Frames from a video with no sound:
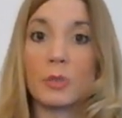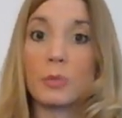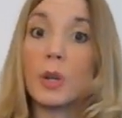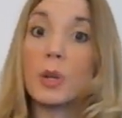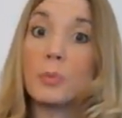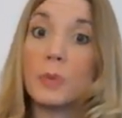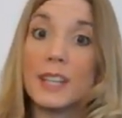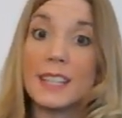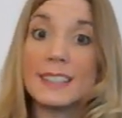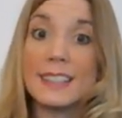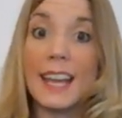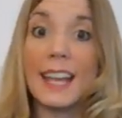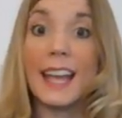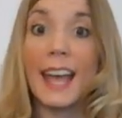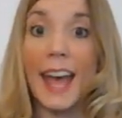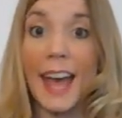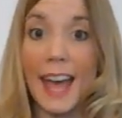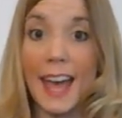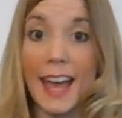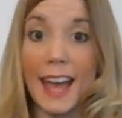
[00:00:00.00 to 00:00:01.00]
When we
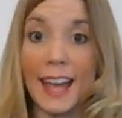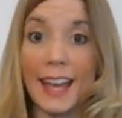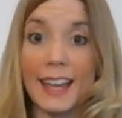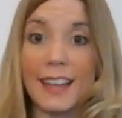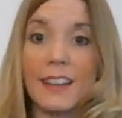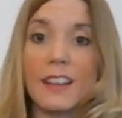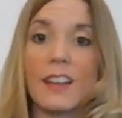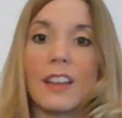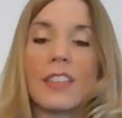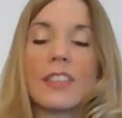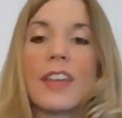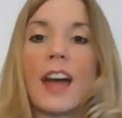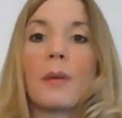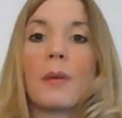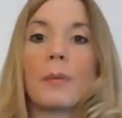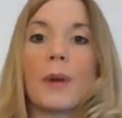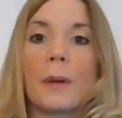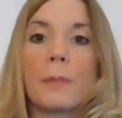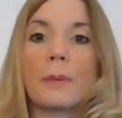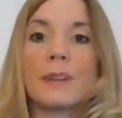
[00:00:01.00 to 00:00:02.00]
say A,
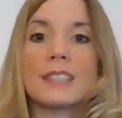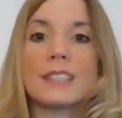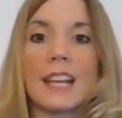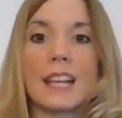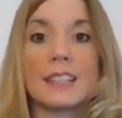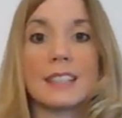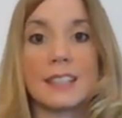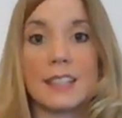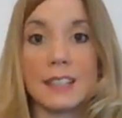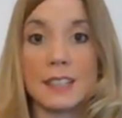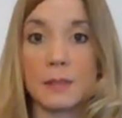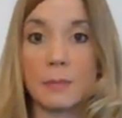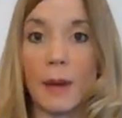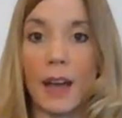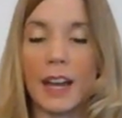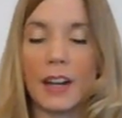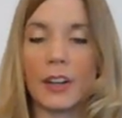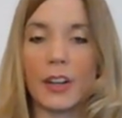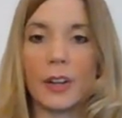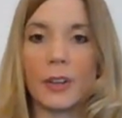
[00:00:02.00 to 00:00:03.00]
that represents the
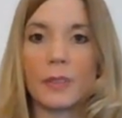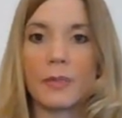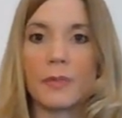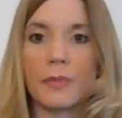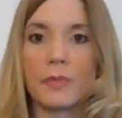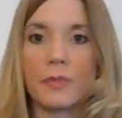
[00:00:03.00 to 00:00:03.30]
spider.